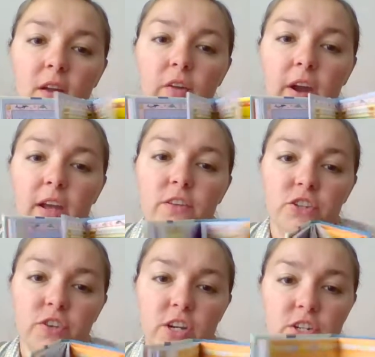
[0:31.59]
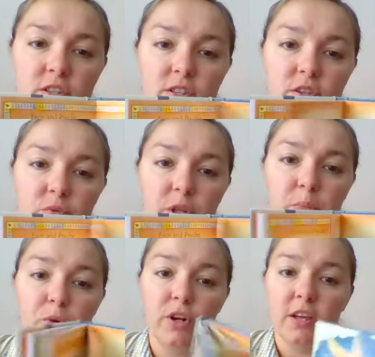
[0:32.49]
Great illustrations and really
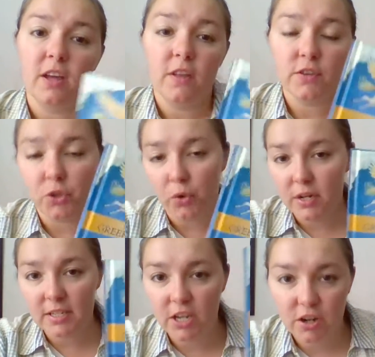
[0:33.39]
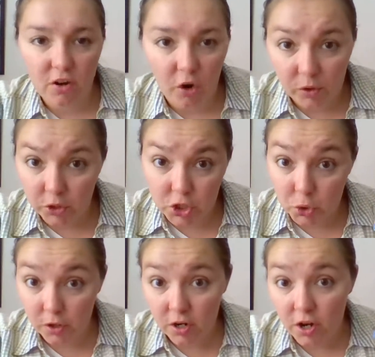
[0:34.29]
pretty. The stories in here are really
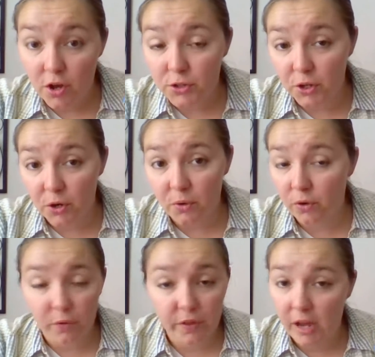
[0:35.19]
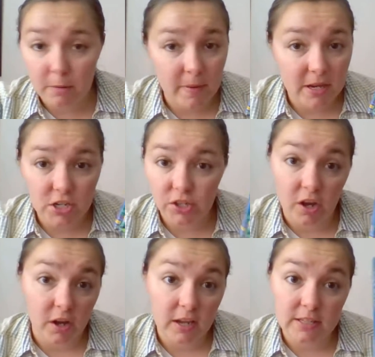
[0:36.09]
short, so they're only a couple pages
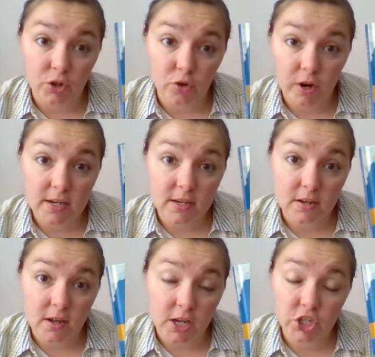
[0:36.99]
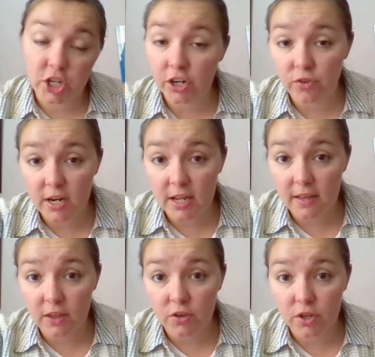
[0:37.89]
long. It's a great shared reading
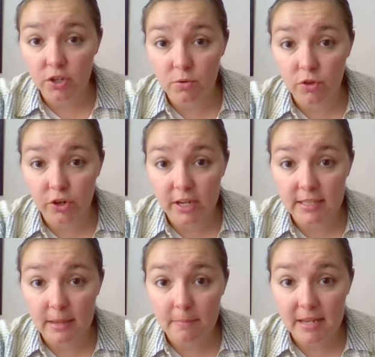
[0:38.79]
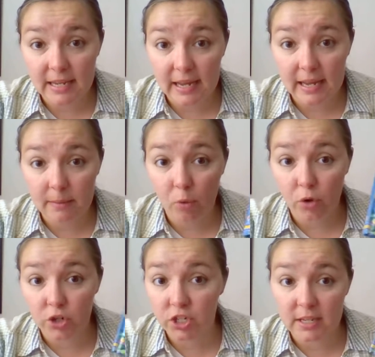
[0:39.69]
that you can do with your kids at bedtime
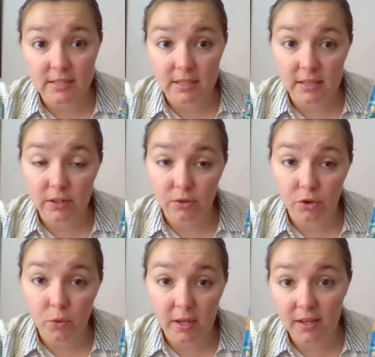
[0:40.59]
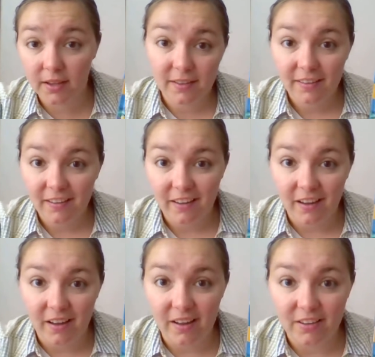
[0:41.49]
or just as a little quick
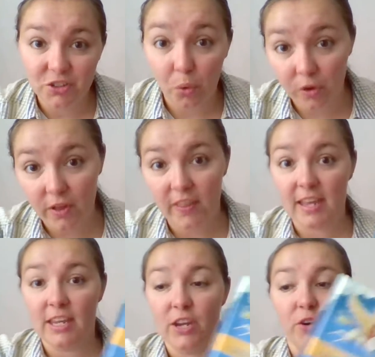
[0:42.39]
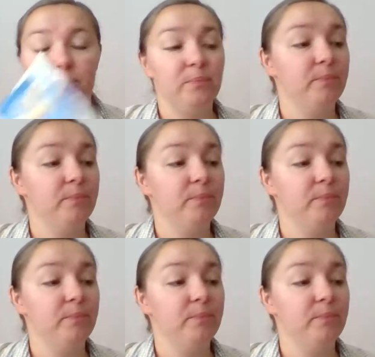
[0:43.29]
story that they can hear.